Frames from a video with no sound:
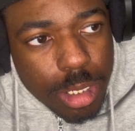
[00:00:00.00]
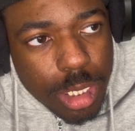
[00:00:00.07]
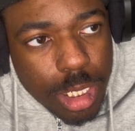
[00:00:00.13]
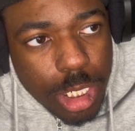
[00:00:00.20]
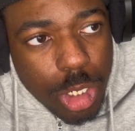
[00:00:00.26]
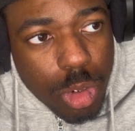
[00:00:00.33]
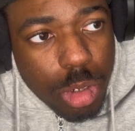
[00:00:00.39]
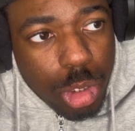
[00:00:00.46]

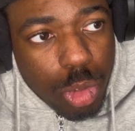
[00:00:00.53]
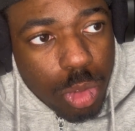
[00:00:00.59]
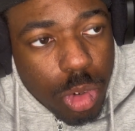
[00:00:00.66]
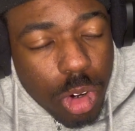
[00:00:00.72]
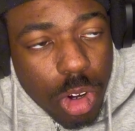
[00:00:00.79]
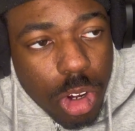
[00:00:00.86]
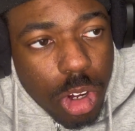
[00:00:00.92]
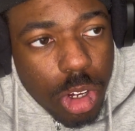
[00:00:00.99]
He going through
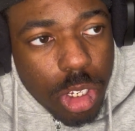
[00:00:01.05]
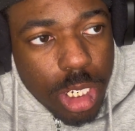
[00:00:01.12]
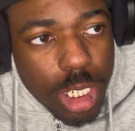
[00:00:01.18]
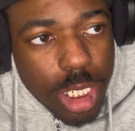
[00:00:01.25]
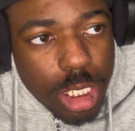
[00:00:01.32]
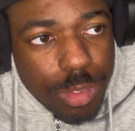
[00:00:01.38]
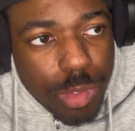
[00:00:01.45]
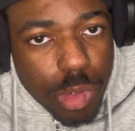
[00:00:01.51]
all
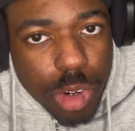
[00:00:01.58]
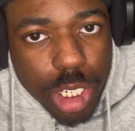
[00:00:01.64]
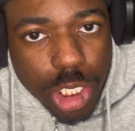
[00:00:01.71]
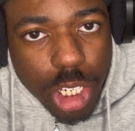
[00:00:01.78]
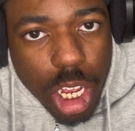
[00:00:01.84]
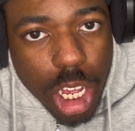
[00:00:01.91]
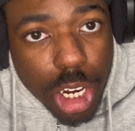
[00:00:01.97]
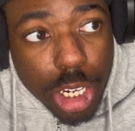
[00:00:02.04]
this for his
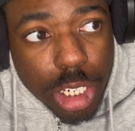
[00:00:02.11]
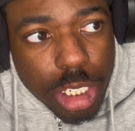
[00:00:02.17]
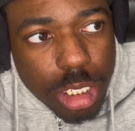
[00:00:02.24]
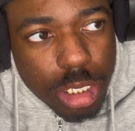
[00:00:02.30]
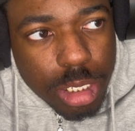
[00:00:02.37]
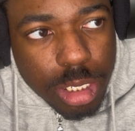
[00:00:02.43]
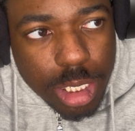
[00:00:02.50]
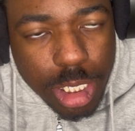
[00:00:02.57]
honor.
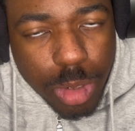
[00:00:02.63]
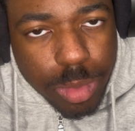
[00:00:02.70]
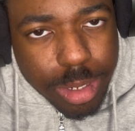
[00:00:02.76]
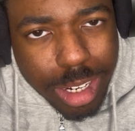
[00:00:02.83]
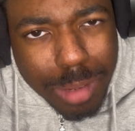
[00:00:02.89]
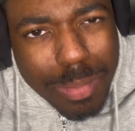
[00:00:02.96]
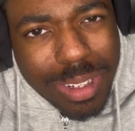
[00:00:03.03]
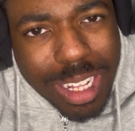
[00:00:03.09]
He don't
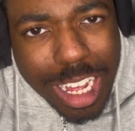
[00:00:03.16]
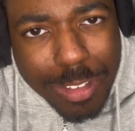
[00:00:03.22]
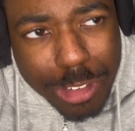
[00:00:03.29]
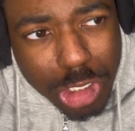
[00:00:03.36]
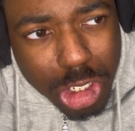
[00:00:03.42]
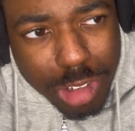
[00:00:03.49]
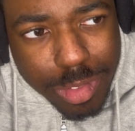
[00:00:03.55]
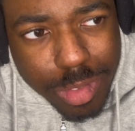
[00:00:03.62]
care about the
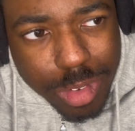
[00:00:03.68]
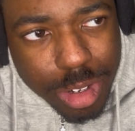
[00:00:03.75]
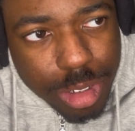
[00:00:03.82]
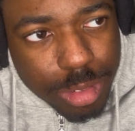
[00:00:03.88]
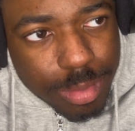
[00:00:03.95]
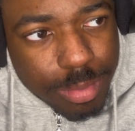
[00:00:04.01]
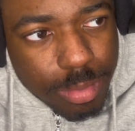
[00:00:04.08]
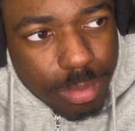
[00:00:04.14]
Avatar for
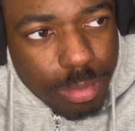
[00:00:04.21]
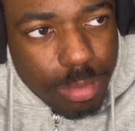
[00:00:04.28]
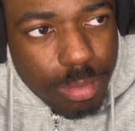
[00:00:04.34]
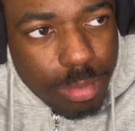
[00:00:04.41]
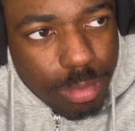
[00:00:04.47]
real. Mm.